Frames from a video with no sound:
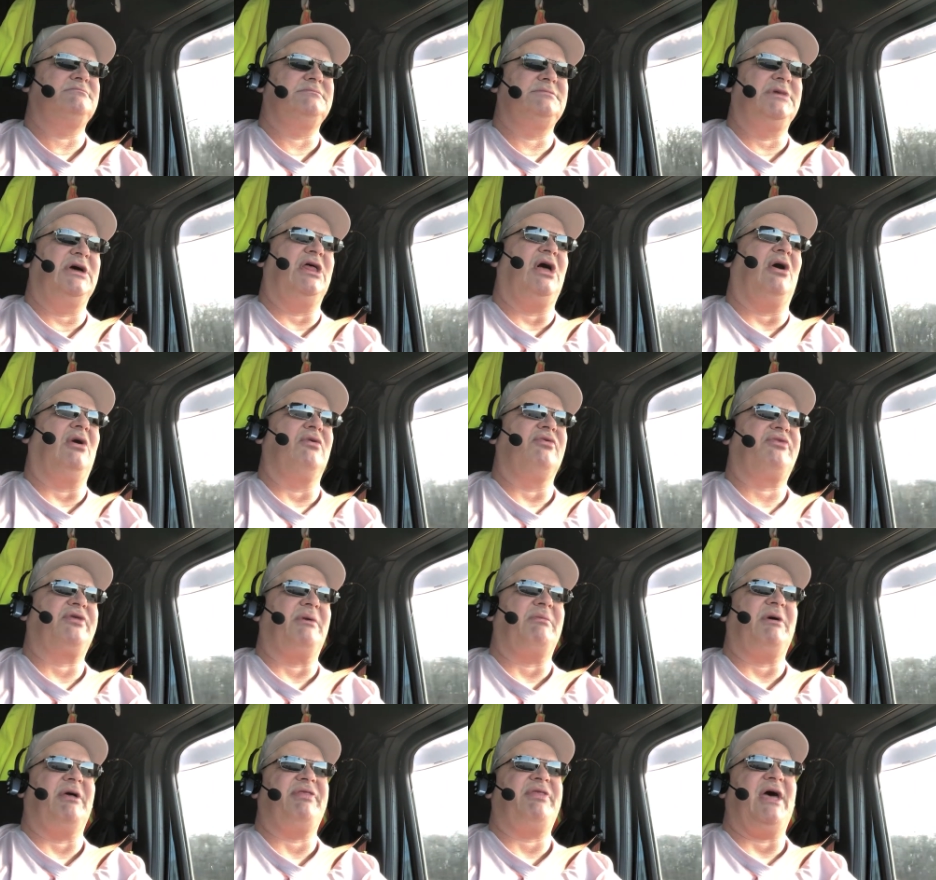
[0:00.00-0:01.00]
you know,
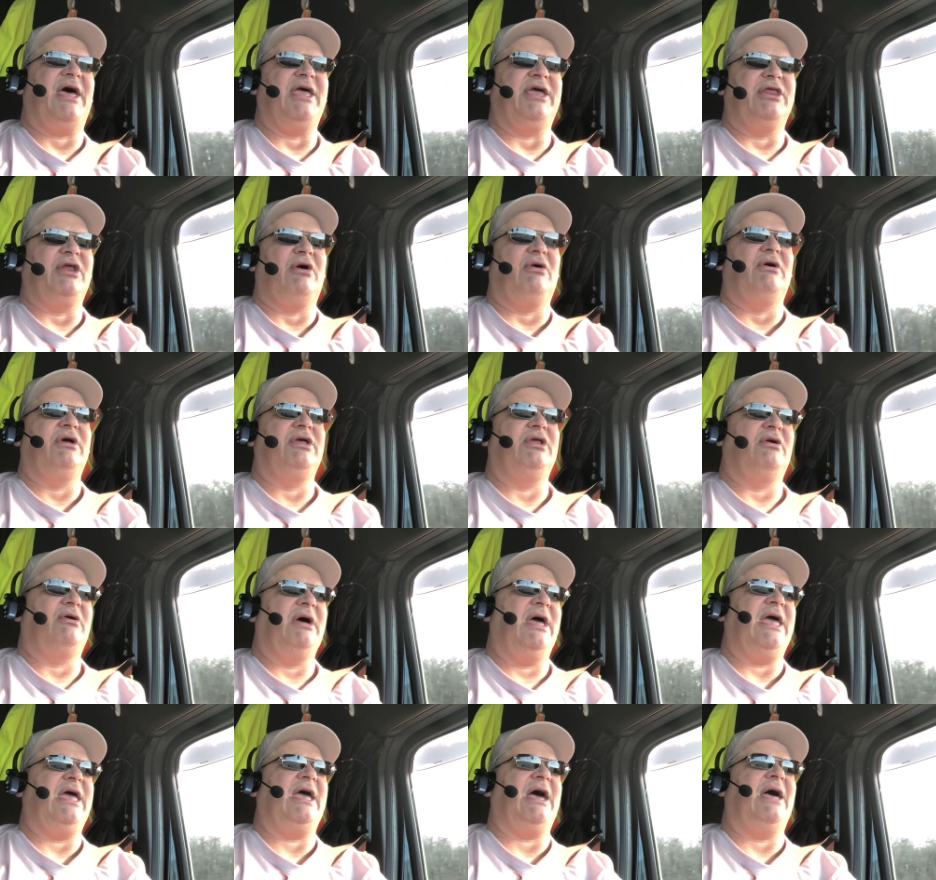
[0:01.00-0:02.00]
something like that. You know, you know,
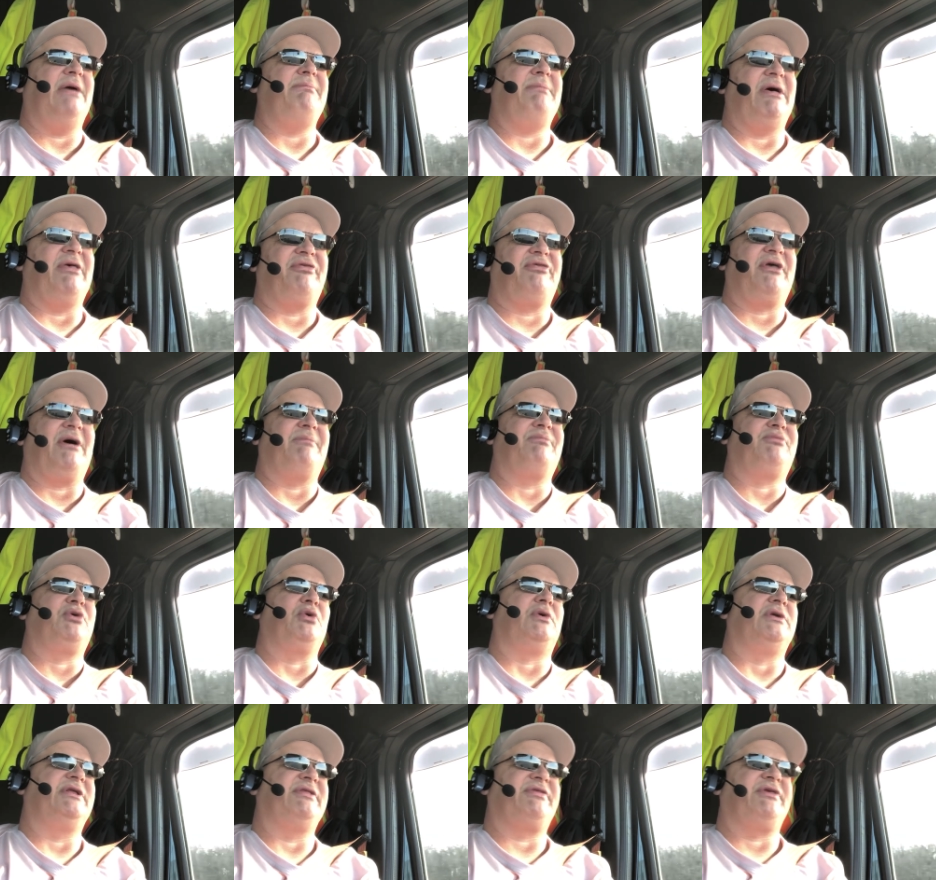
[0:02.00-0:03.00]
hey, I messed up
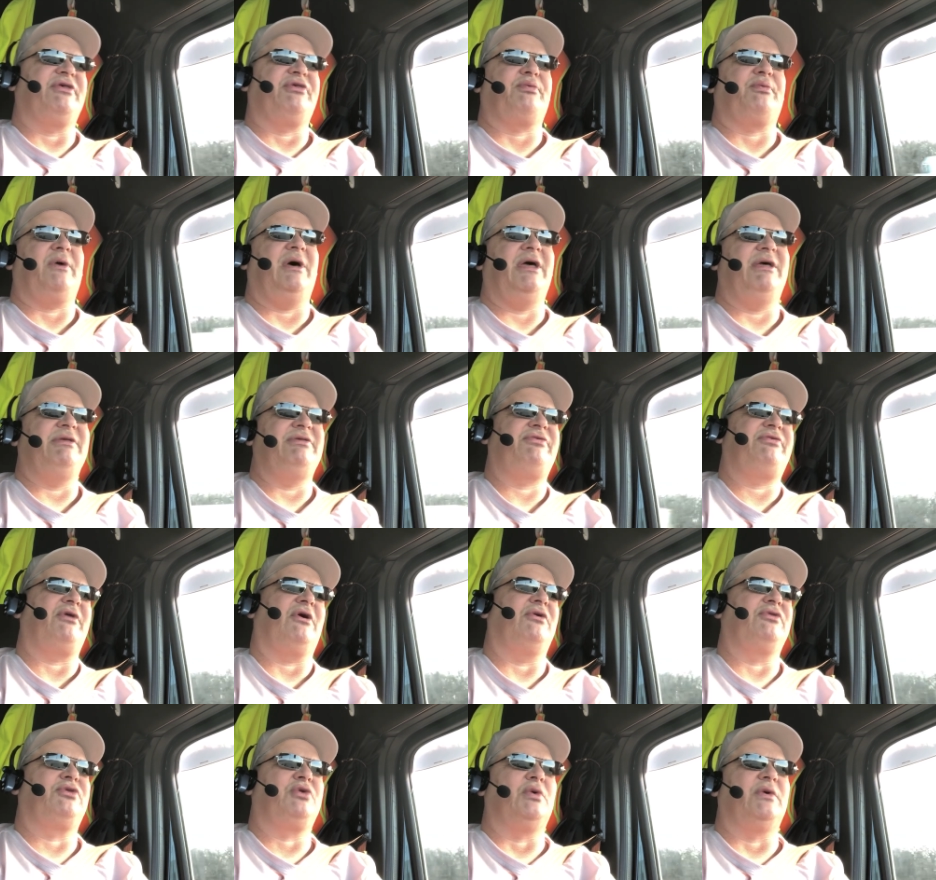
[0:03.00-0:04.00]
doing it this way, so
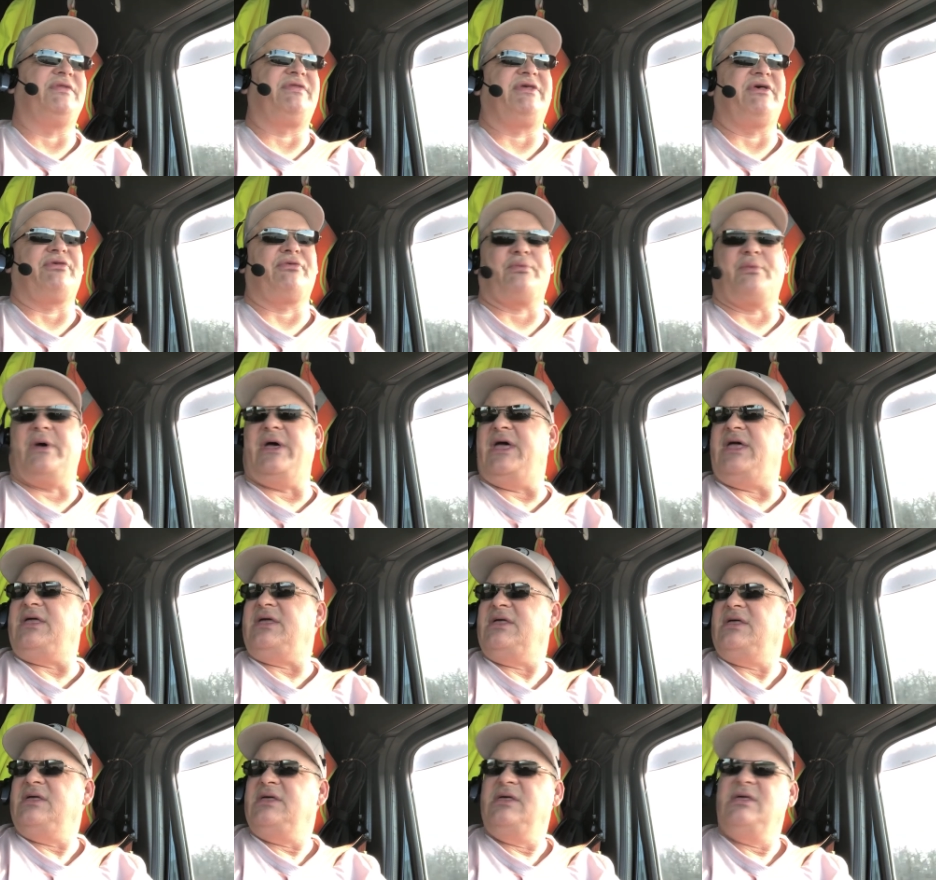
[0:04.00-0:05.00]
do it this way,
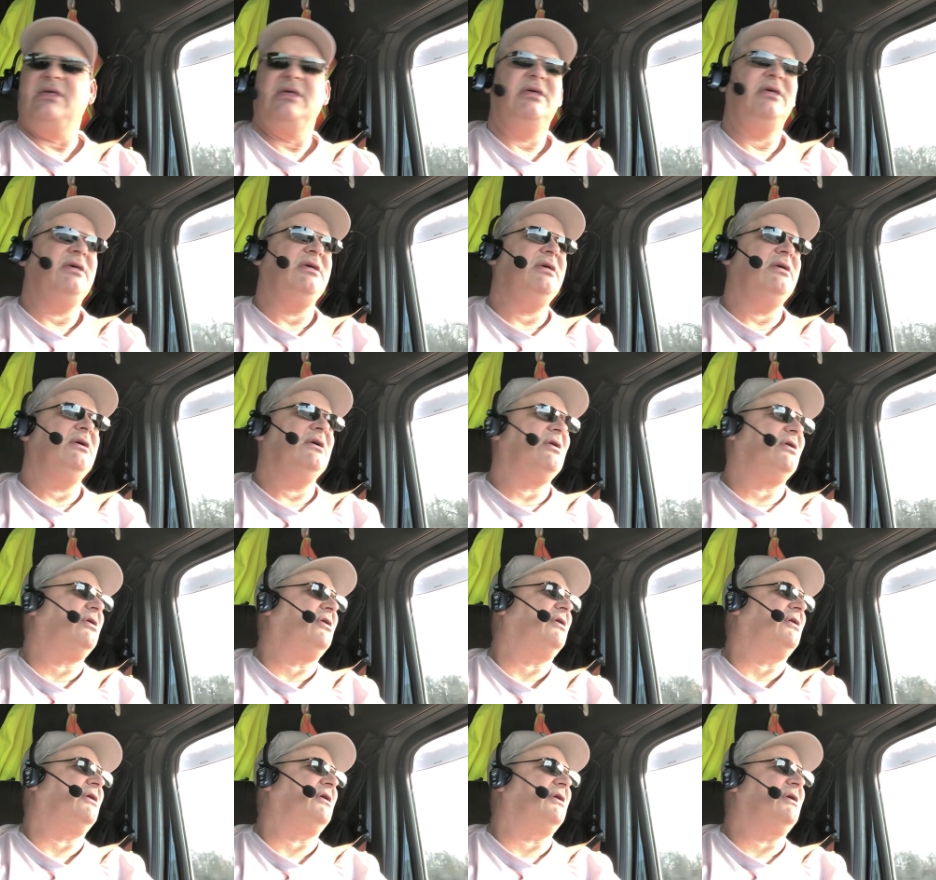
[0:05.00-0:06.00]

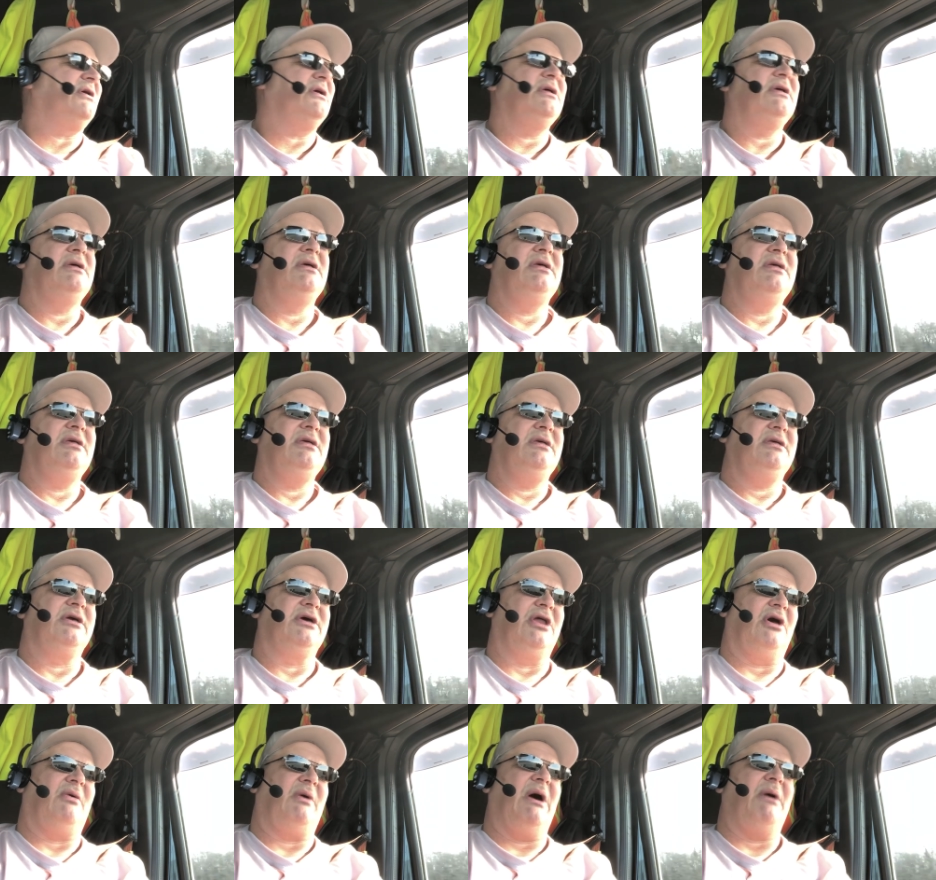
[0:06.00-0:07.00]
or
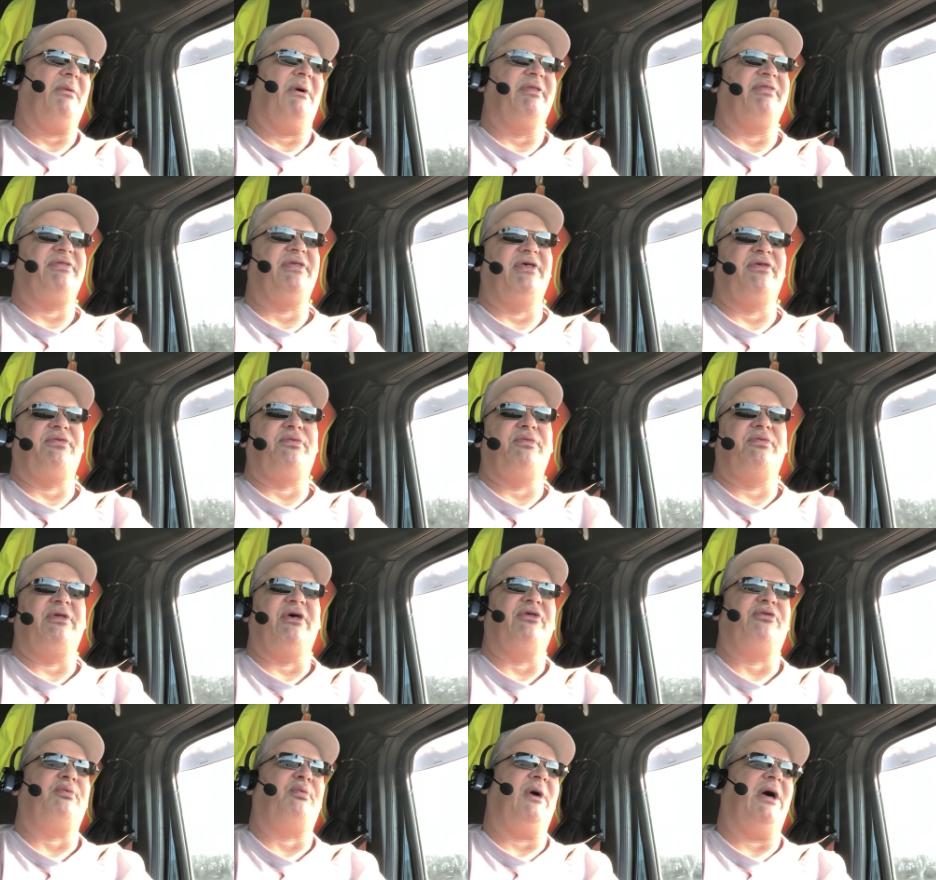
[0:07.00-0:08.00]
you know, I went this
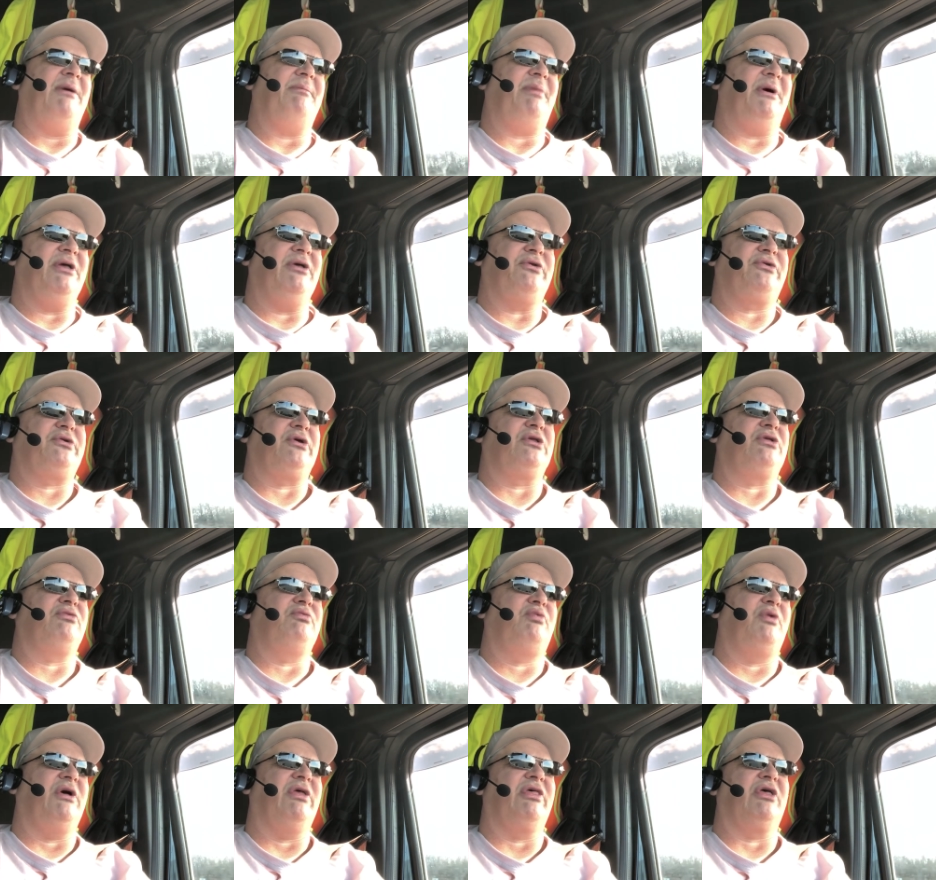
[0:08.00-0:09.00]
this way, but you shouldn't
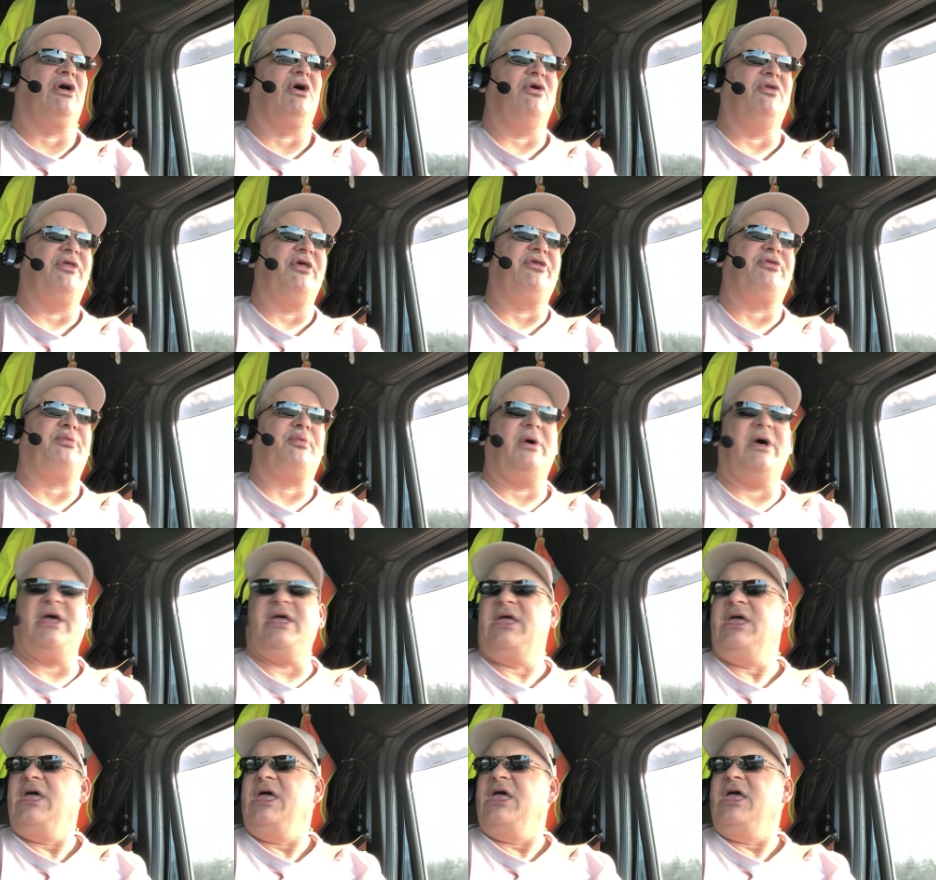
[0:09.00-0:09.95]
really go this way.